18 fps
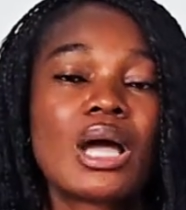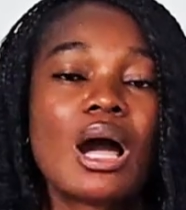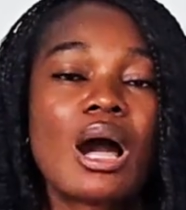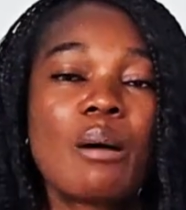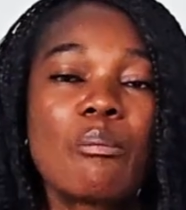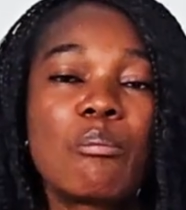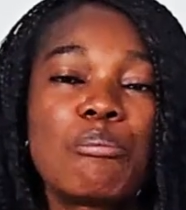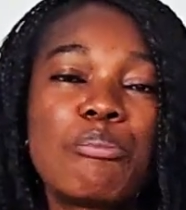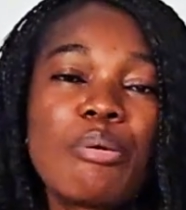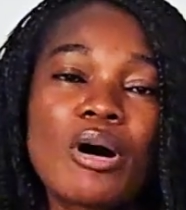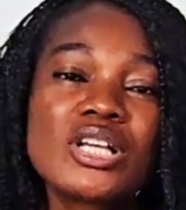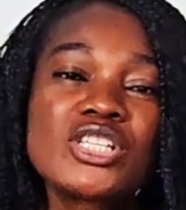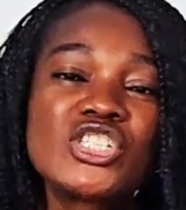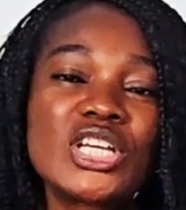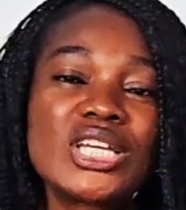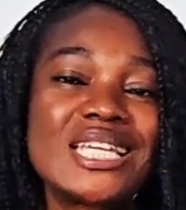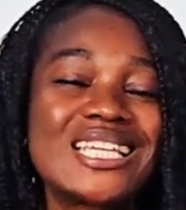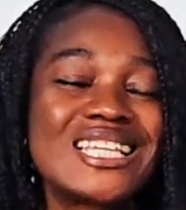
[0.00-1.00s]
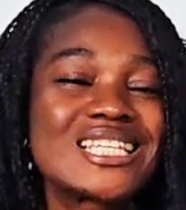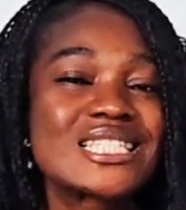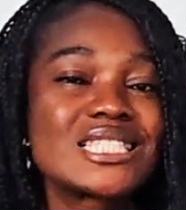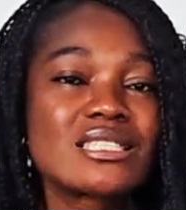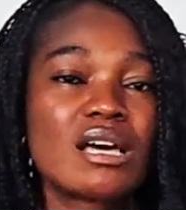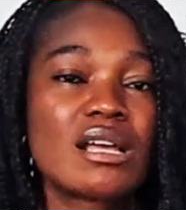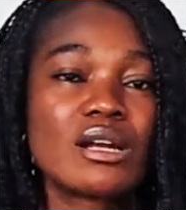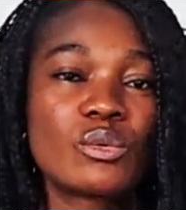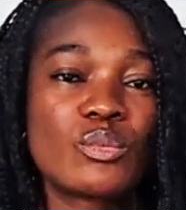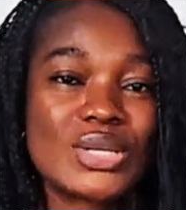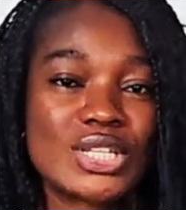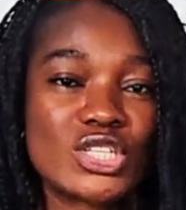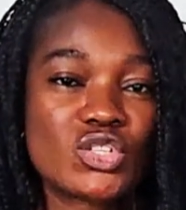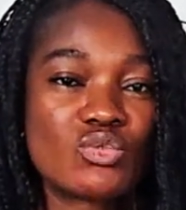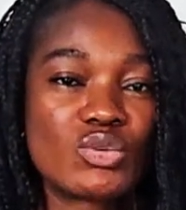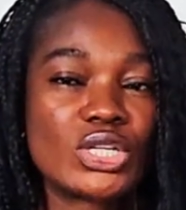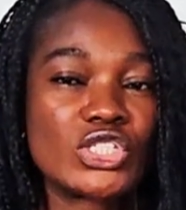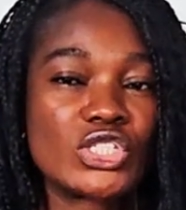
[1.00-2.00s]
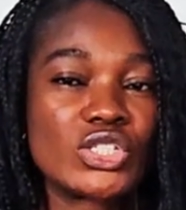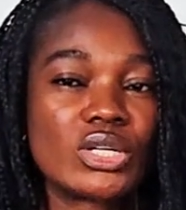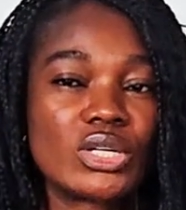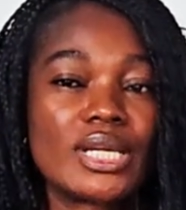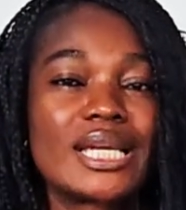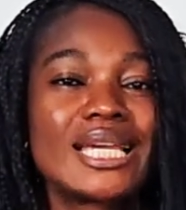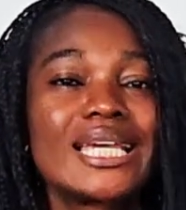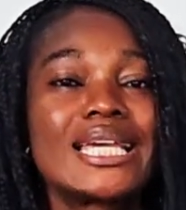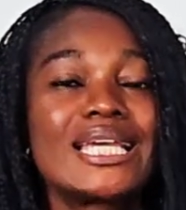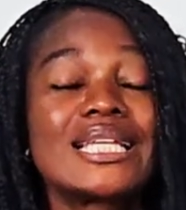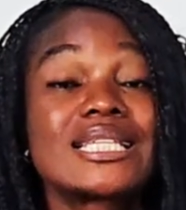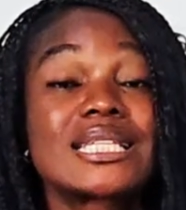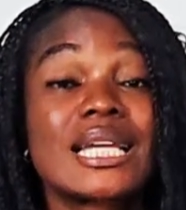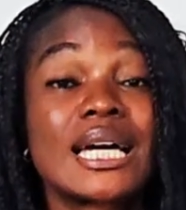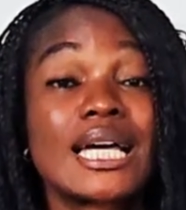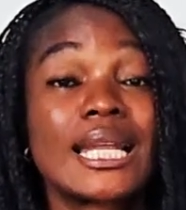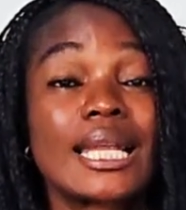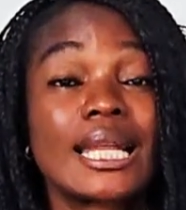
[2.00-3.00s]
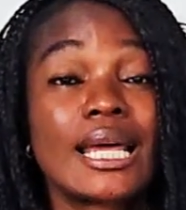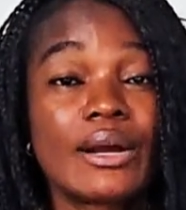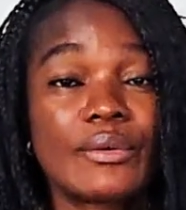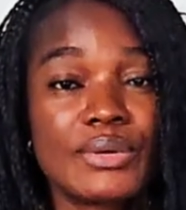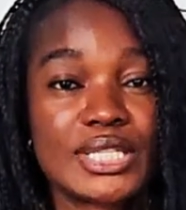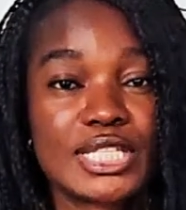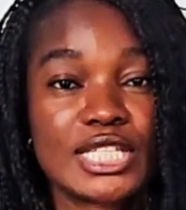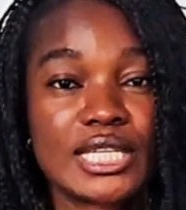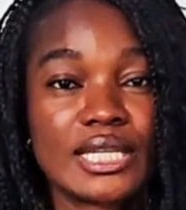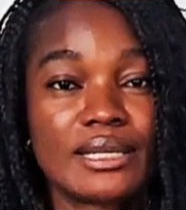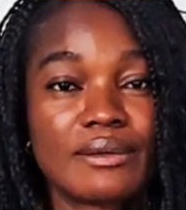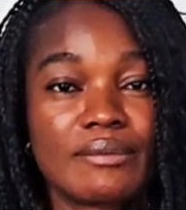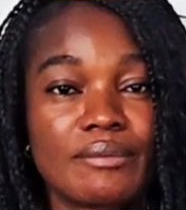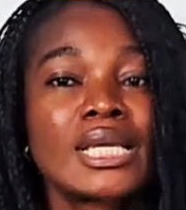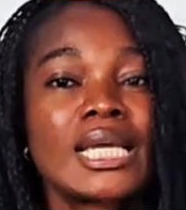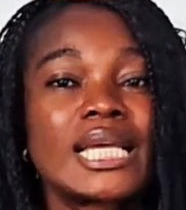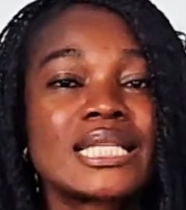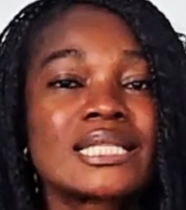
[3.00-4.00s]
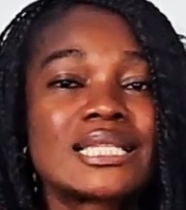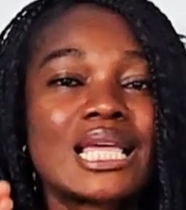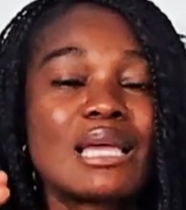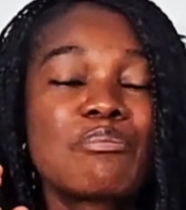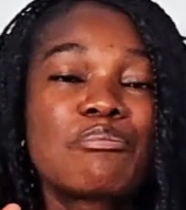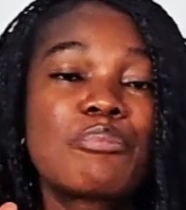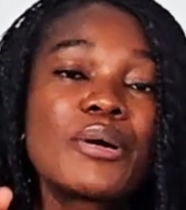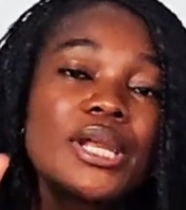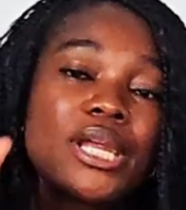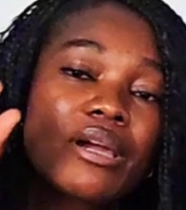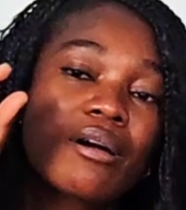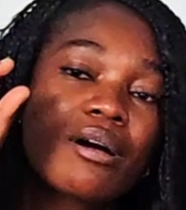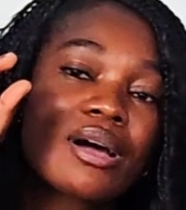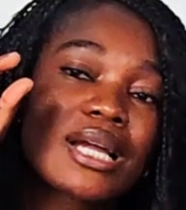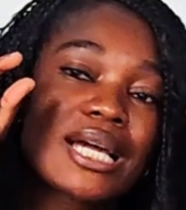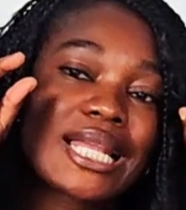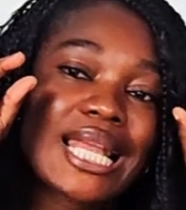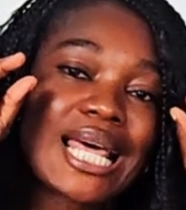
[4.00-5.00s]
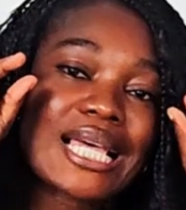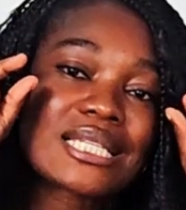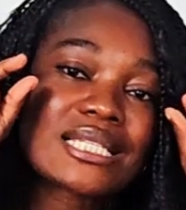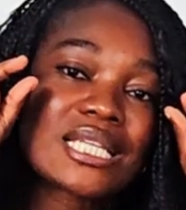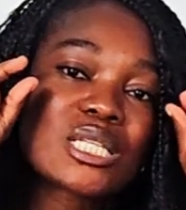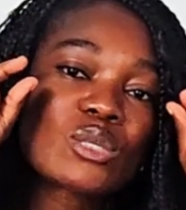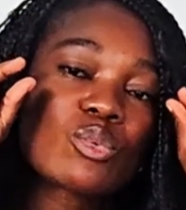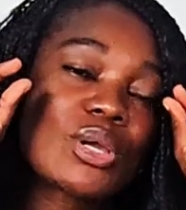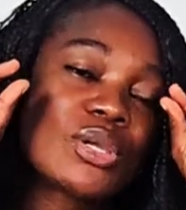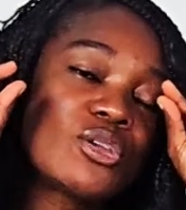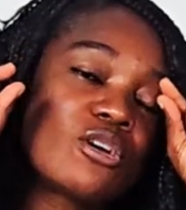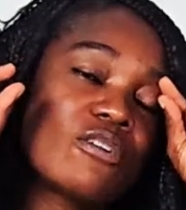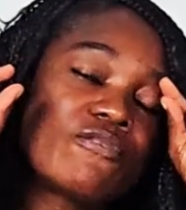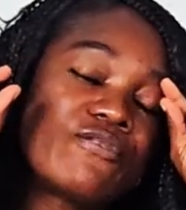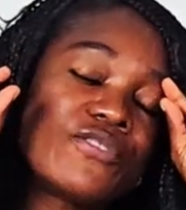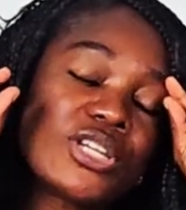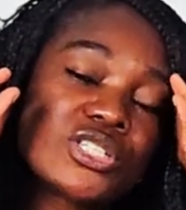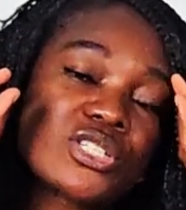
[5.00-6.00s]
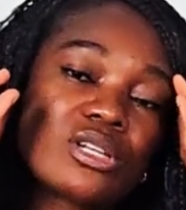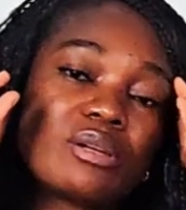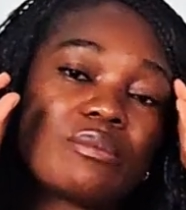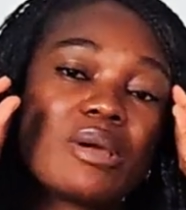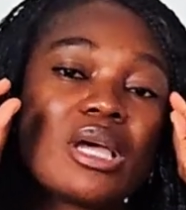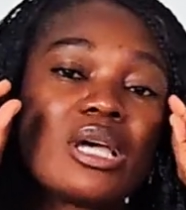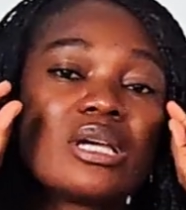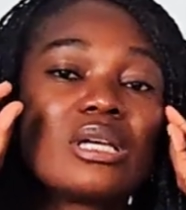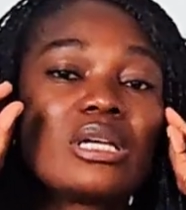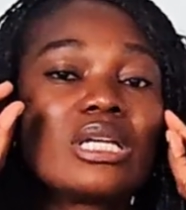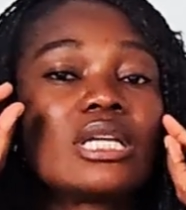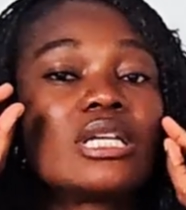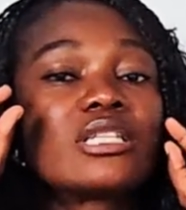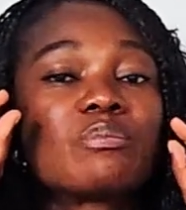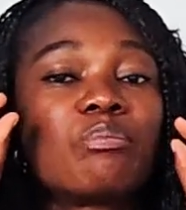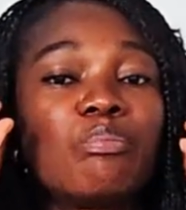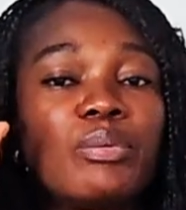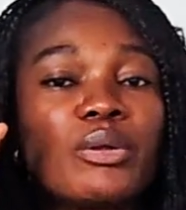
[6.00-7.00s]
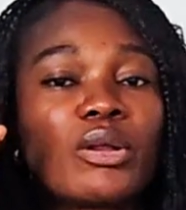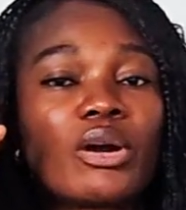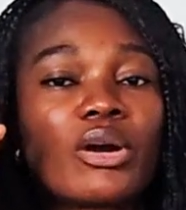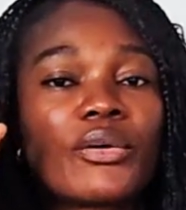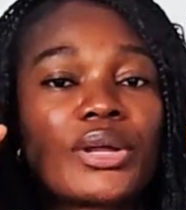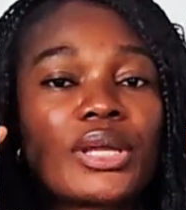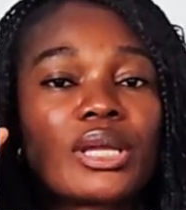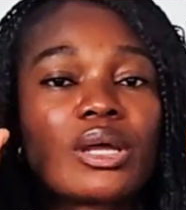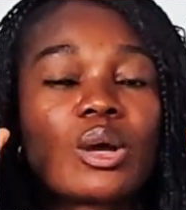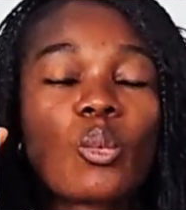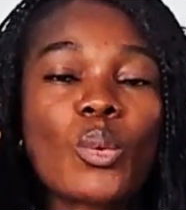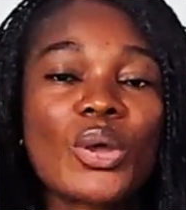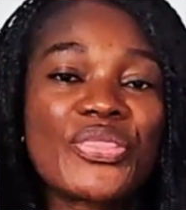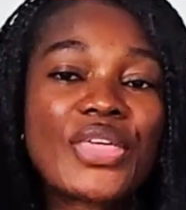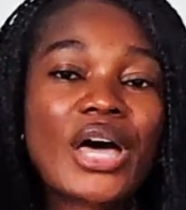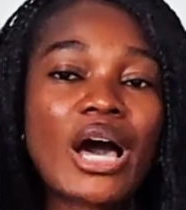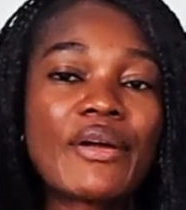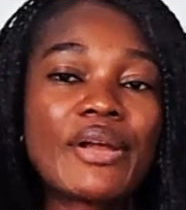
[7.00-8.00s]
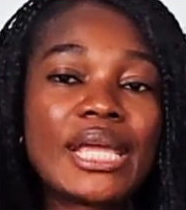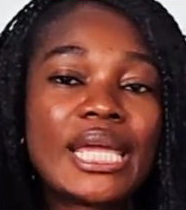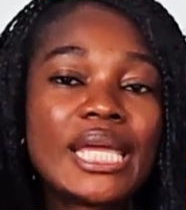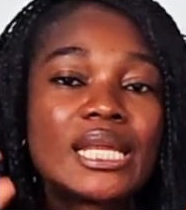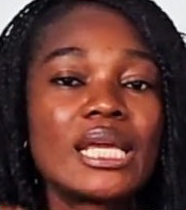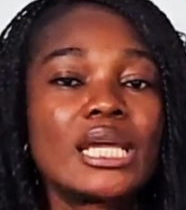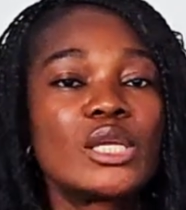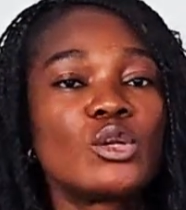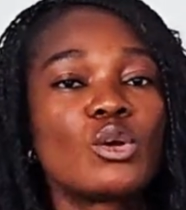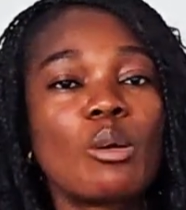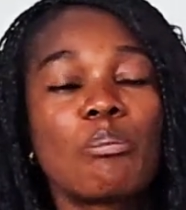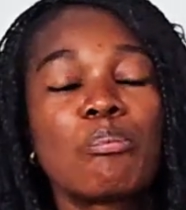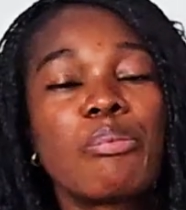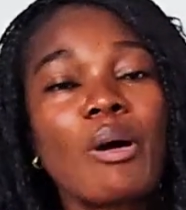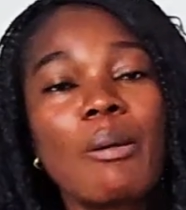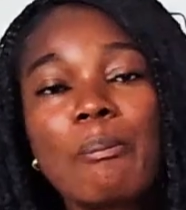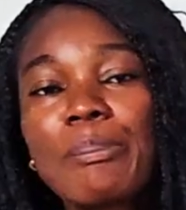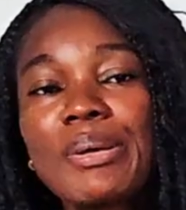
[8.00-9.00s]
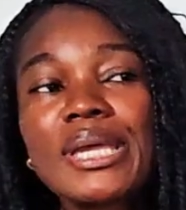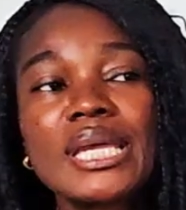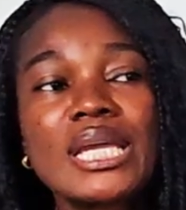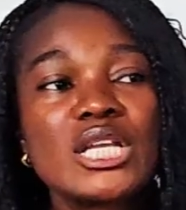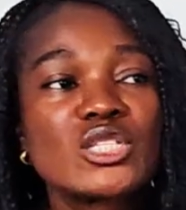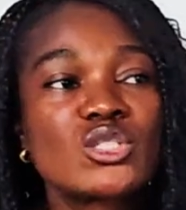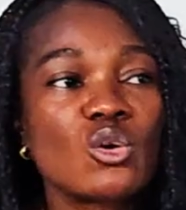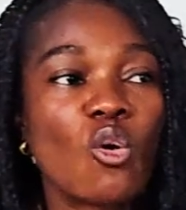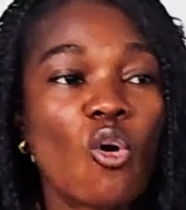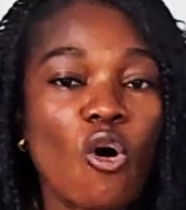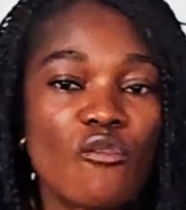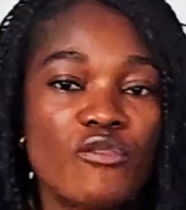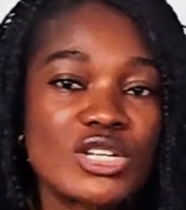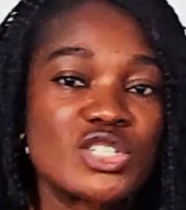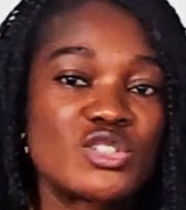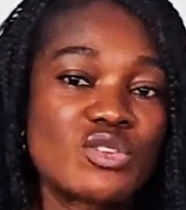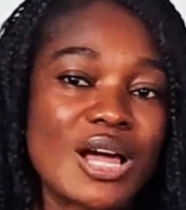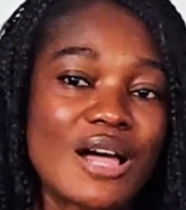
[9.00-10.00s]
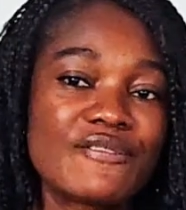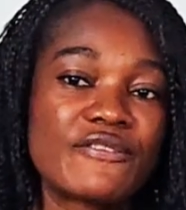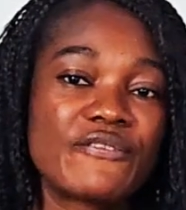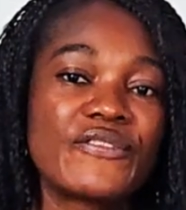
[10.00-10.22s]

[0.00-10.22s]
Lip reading: A budget is not a restriction, it's clarity. It's like putting on glasses when your vision is blurry. Without it, you're bumping into overdraft